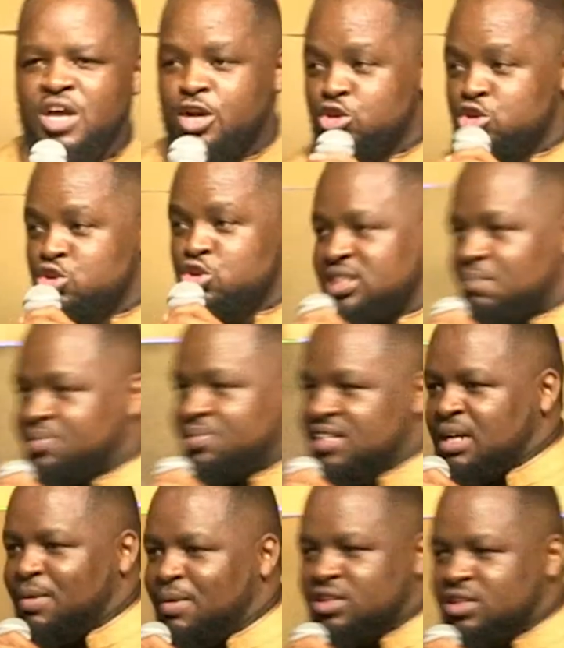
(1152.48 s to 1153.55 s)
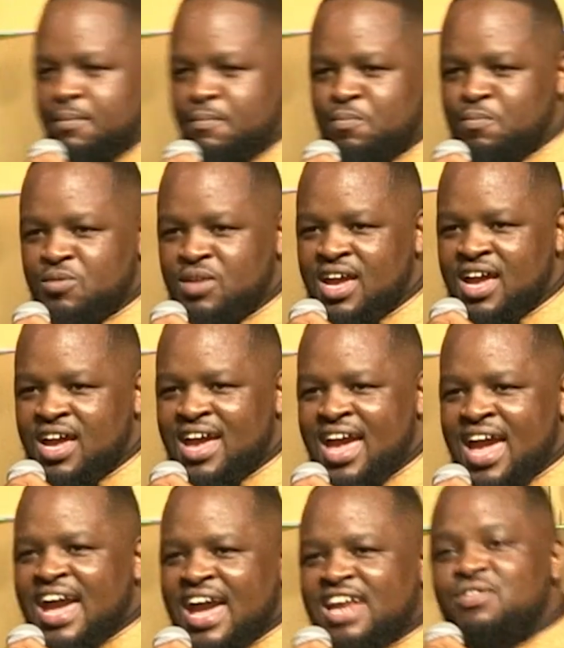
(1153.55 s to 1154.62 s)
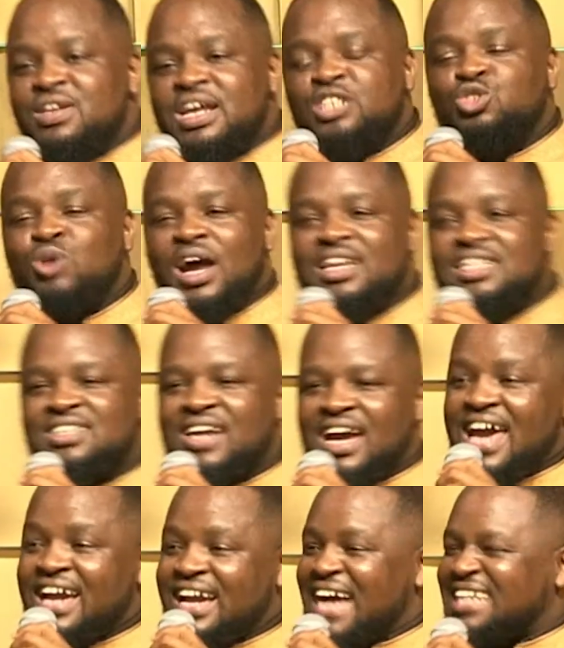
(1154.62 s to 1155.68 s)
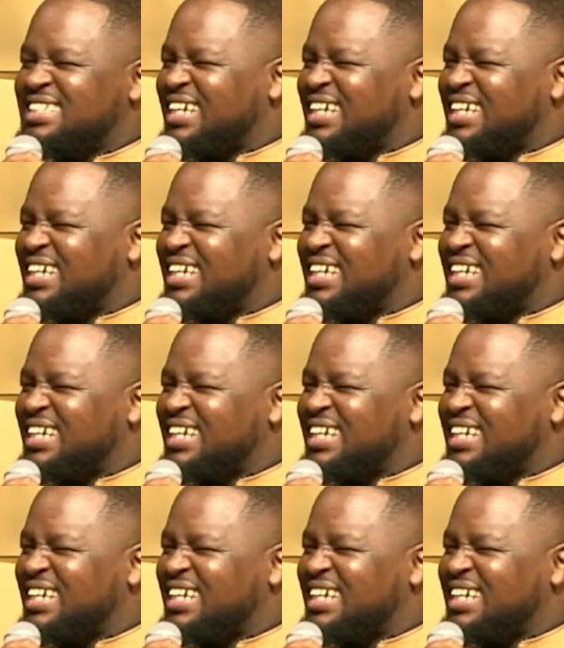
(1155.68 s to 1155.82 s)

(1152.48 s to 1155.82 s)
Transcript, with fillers: and you know some things about them? And even as you are listening, you're like, Are